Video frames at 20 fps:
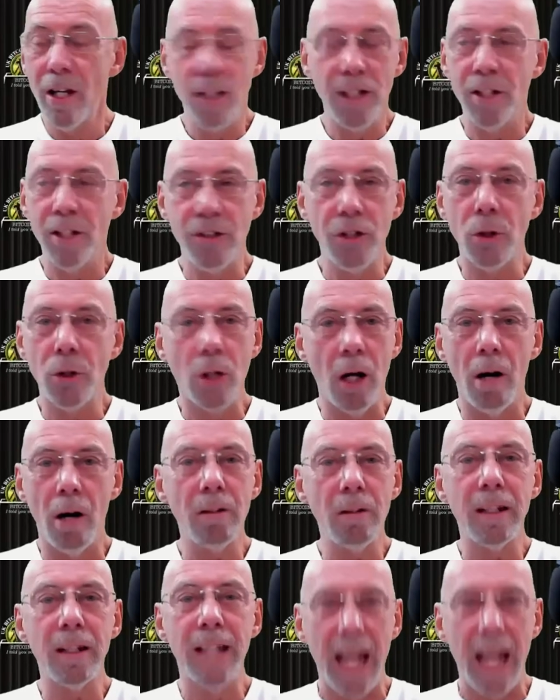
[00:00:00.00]
You know, you
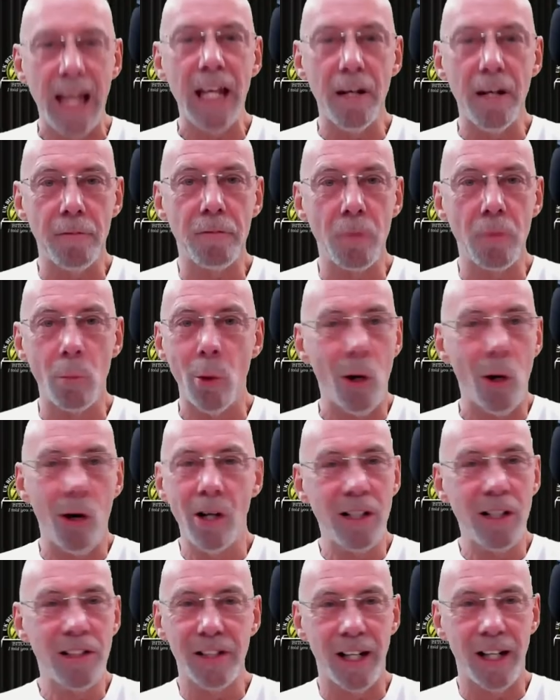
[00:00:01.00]
can't get it from what
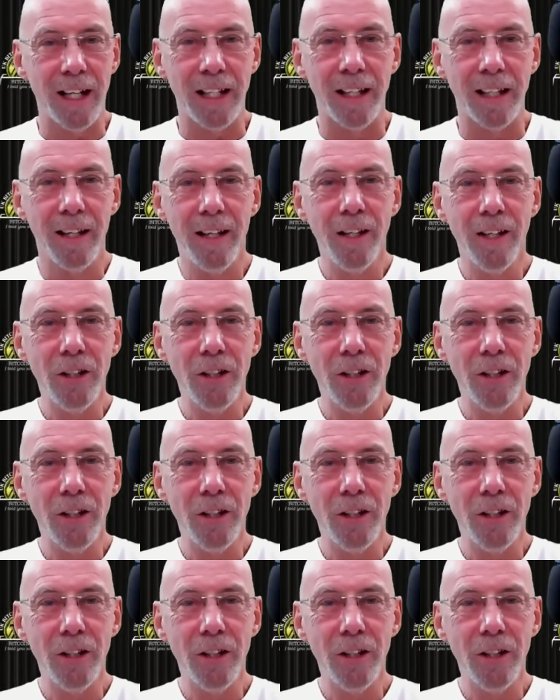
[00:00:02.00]
I say.